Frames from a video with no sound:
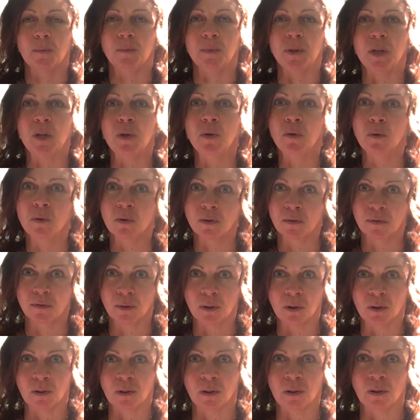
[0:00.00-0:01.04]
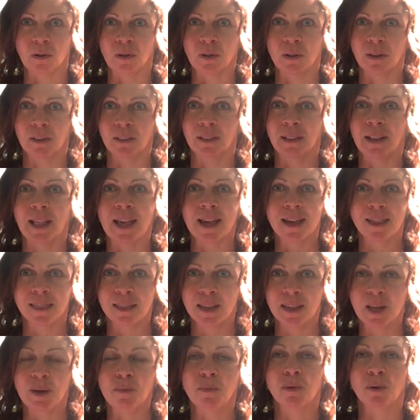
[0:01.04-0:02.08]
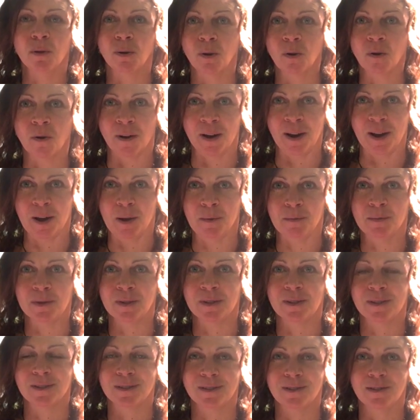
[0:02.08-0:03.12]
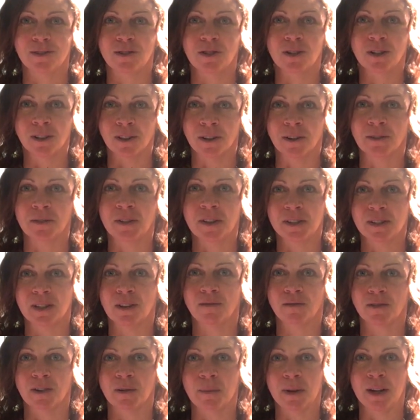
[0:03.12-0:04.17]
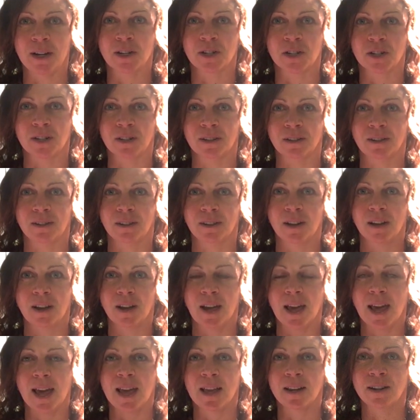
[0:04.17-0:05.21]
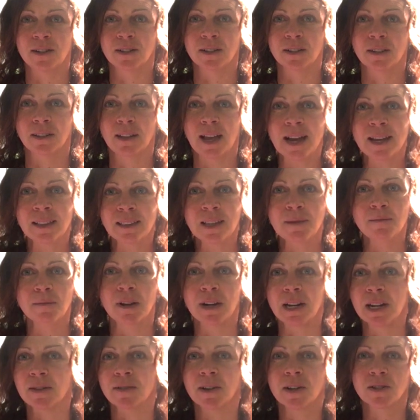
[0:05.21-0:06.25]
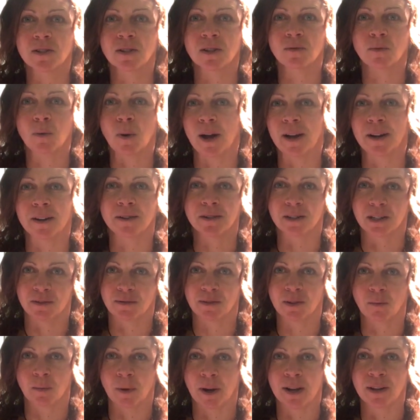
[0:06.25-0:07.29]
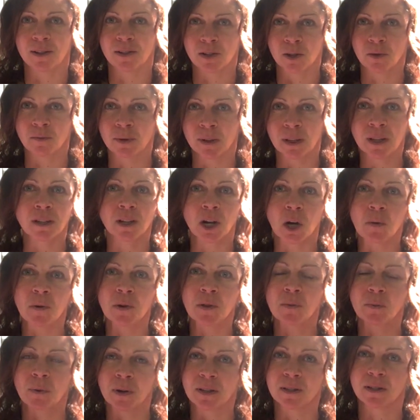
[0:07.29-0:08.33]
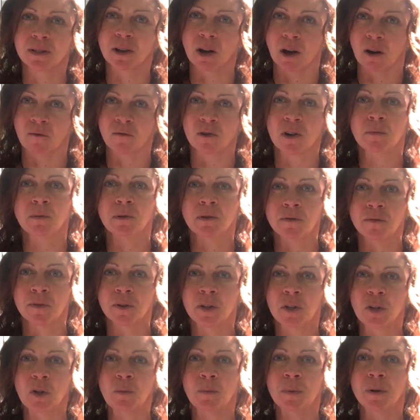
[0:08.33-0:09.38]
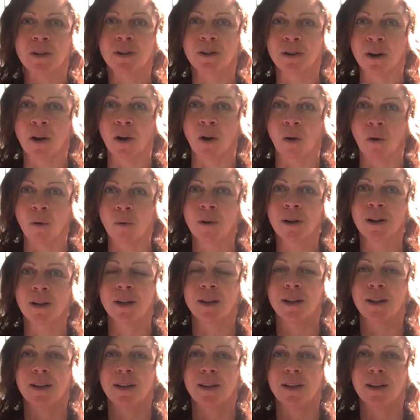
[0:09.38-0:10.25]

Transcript: beautiful, lengthy programs to learn this information. And likely many of us are wired different ways, so really go with what's comfortable for you, but no,